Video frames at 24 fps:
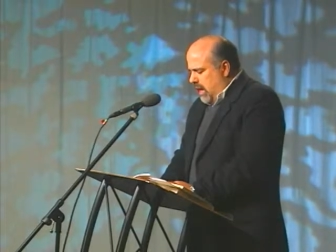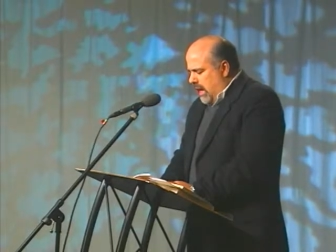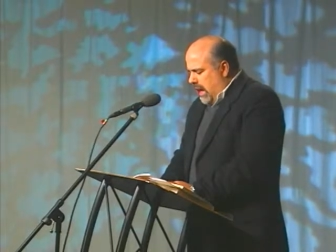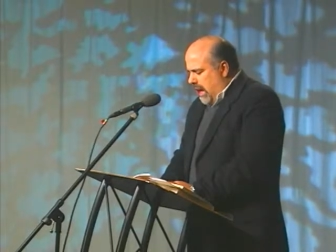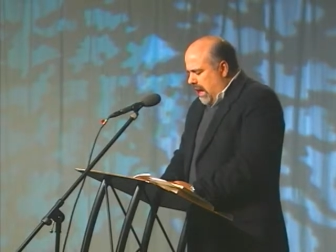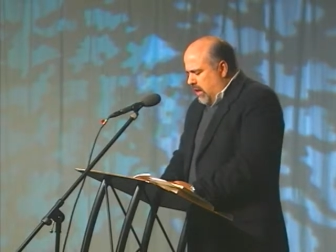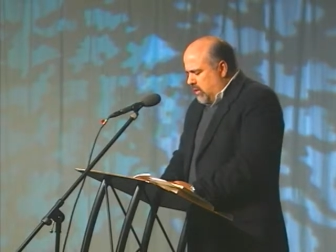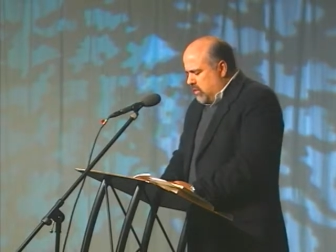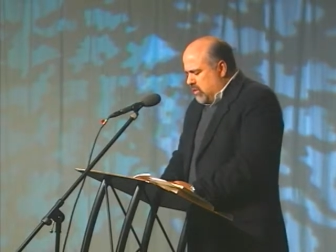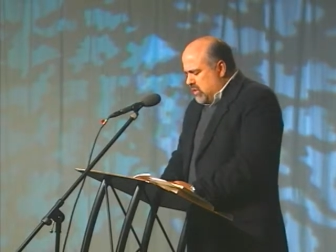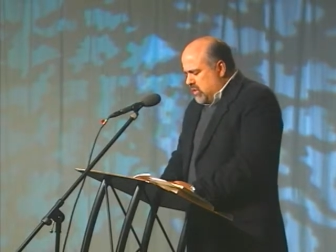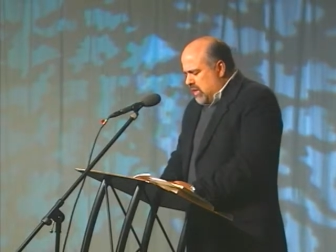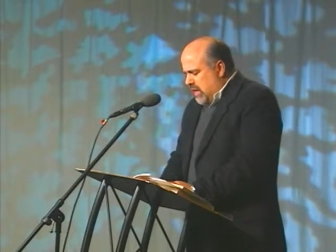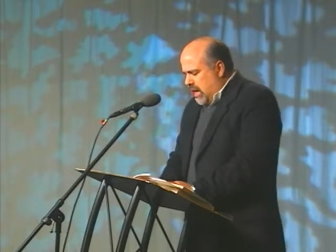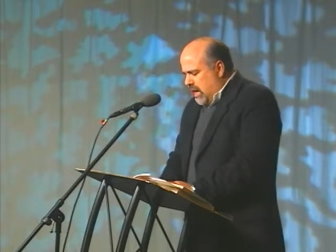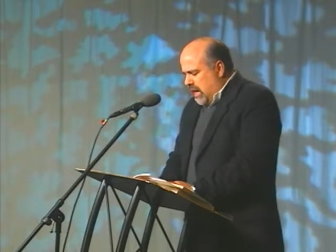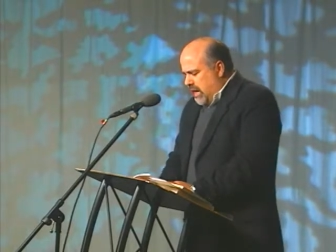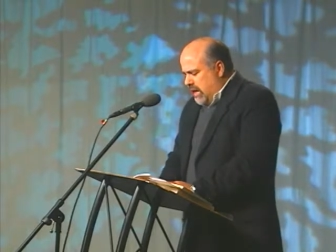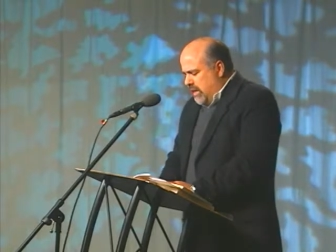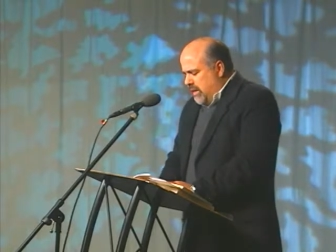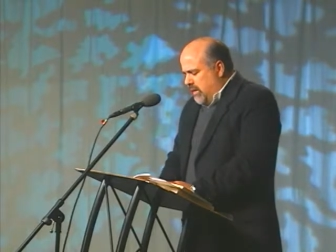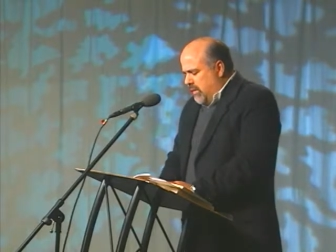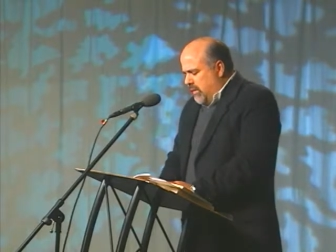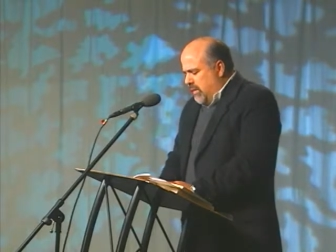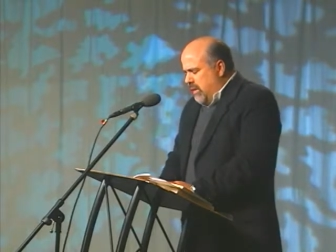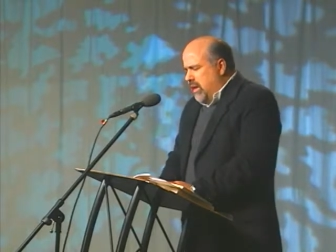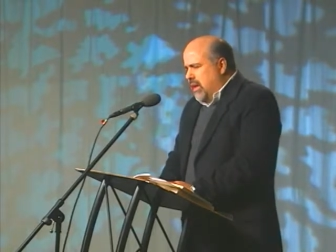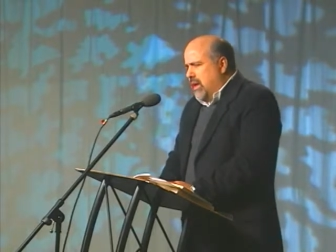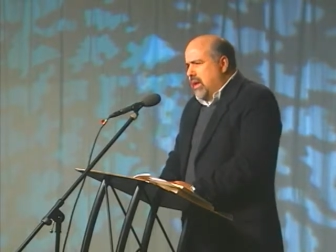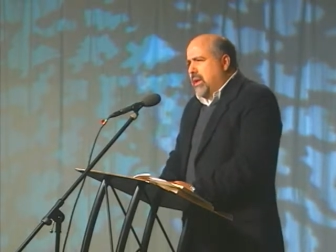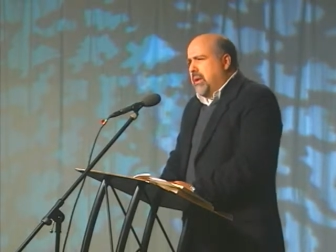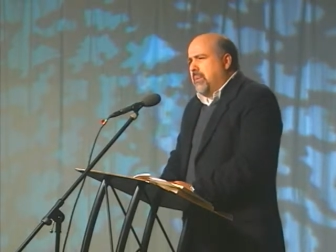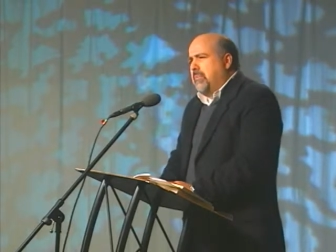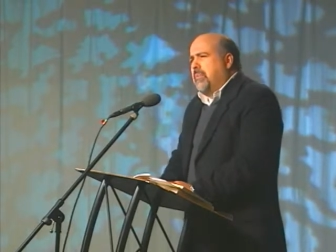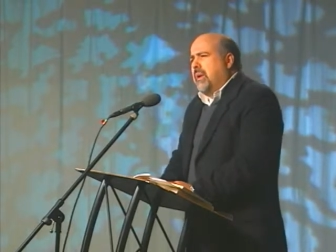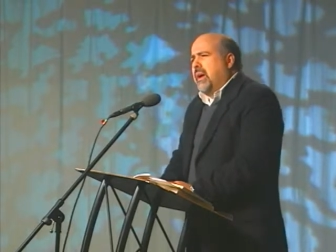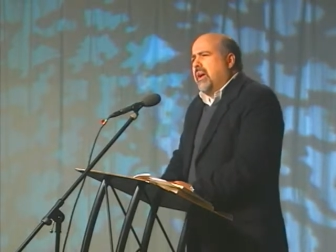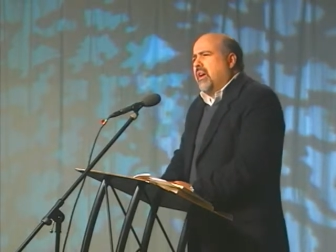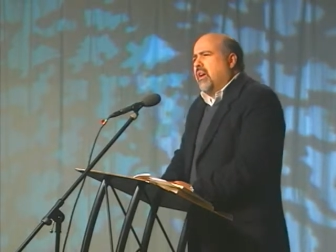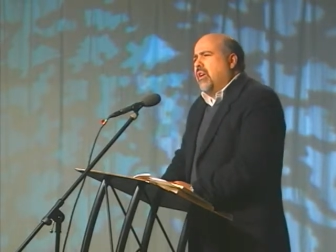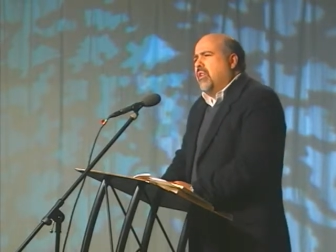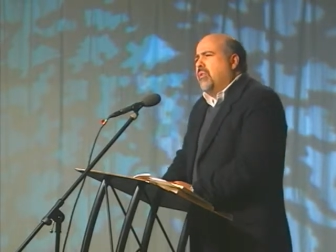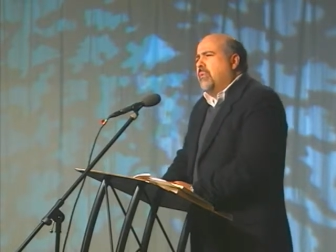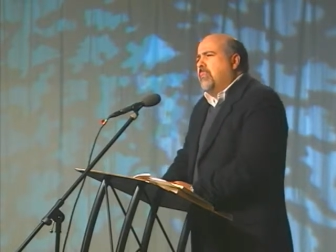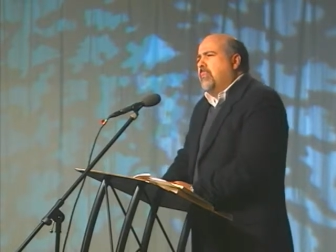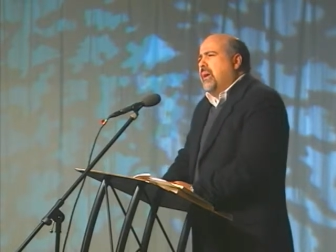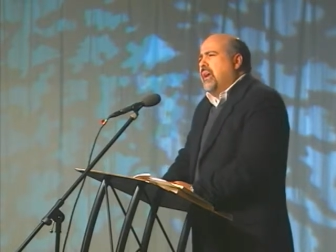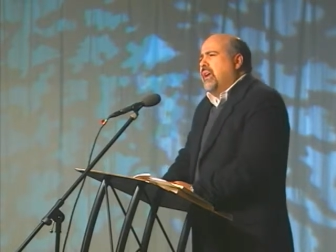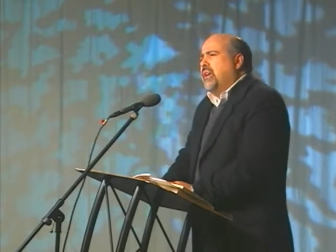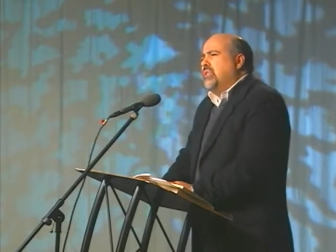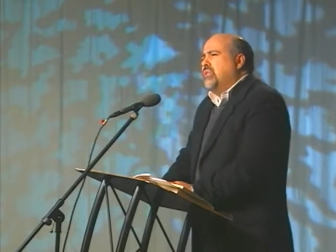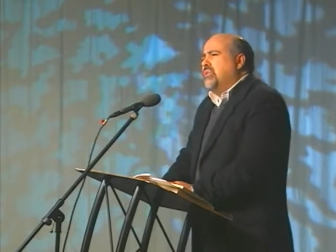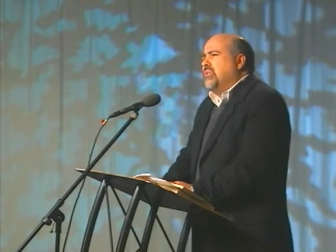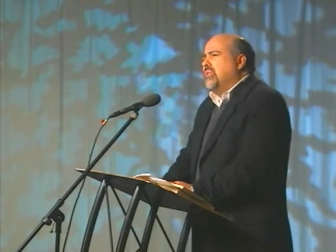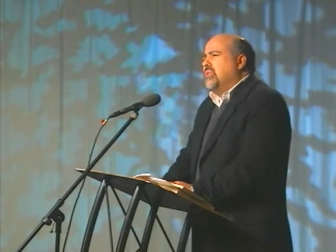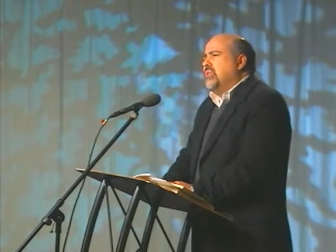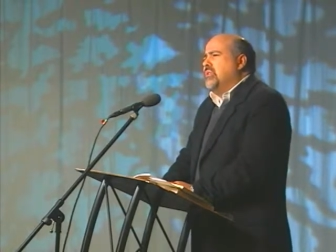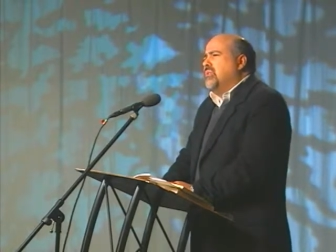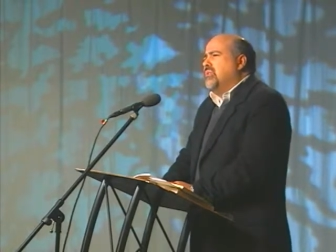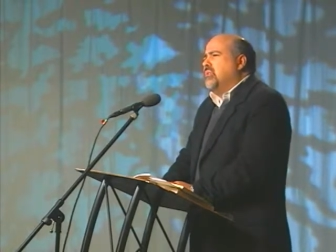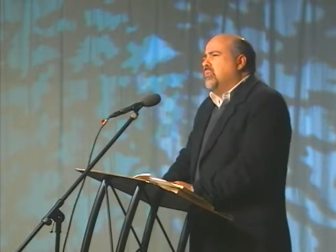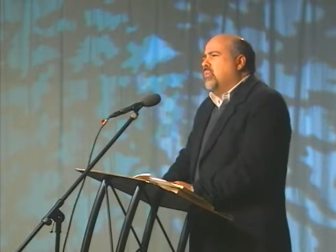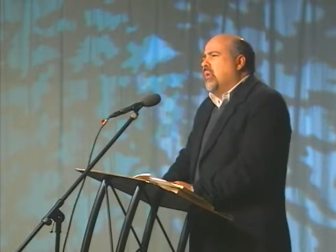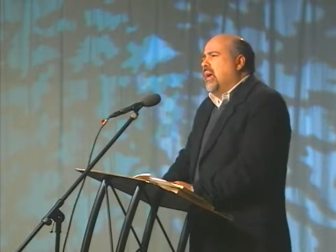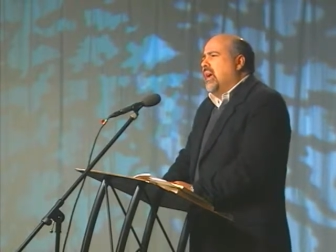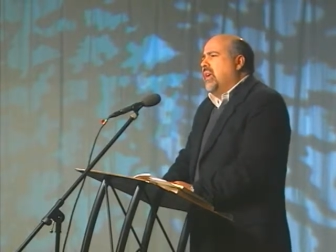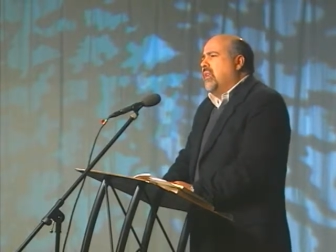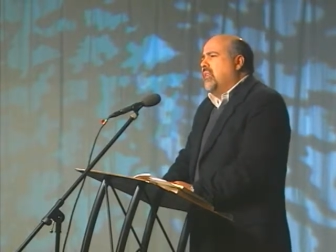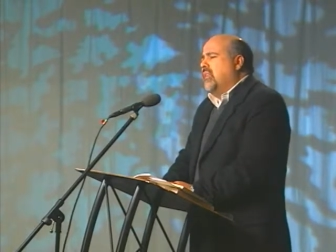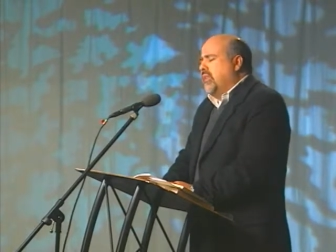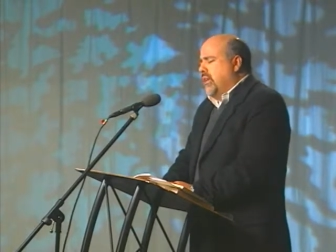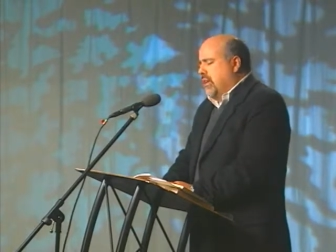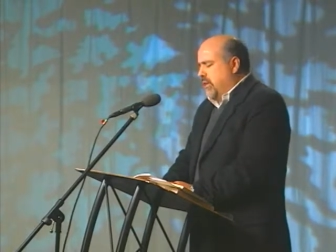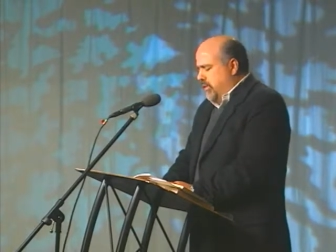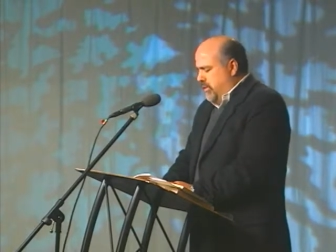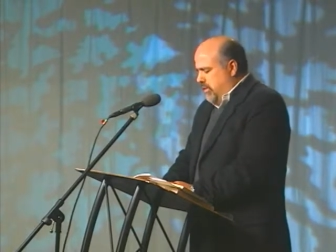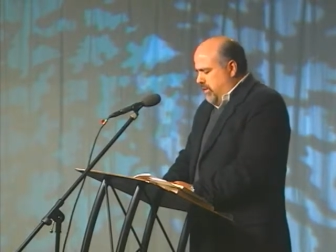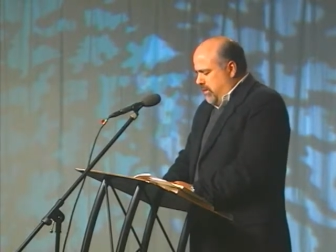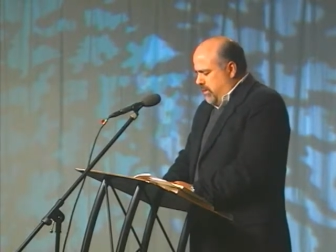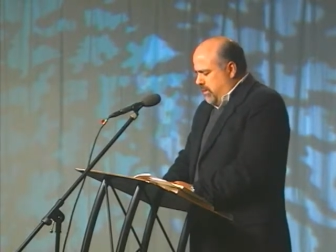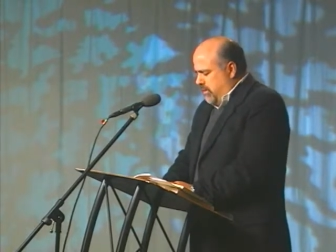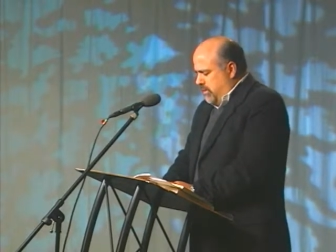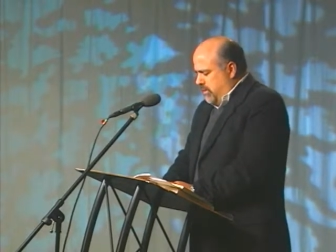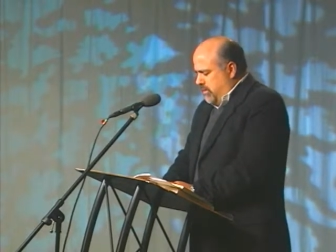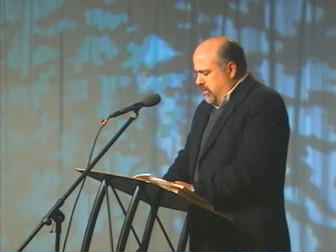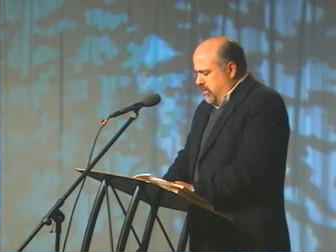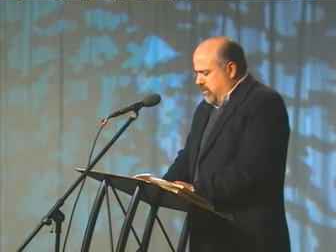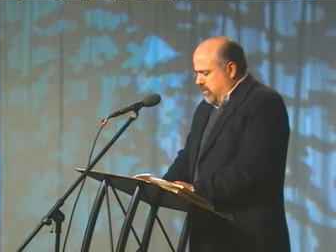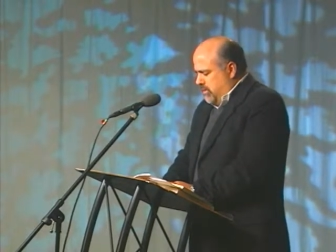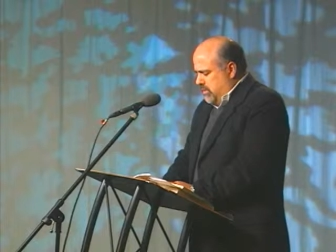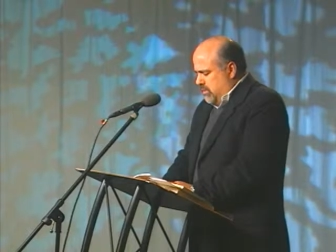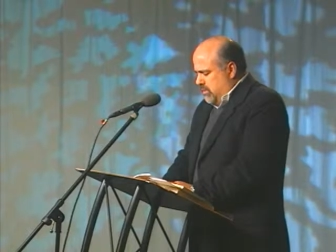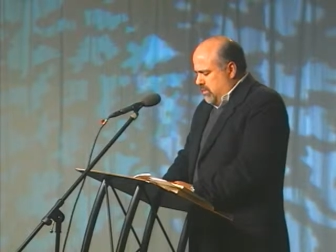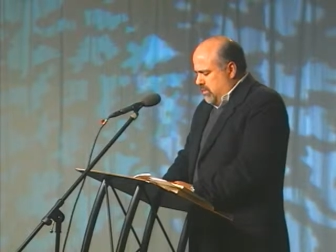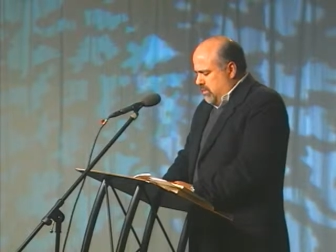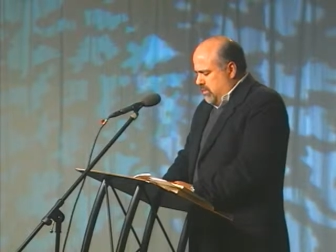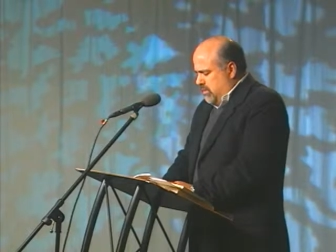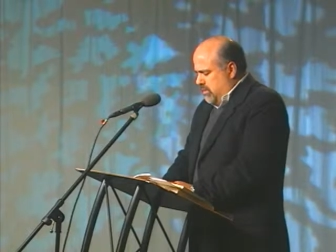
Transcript: Outside, my other patients wait their turns.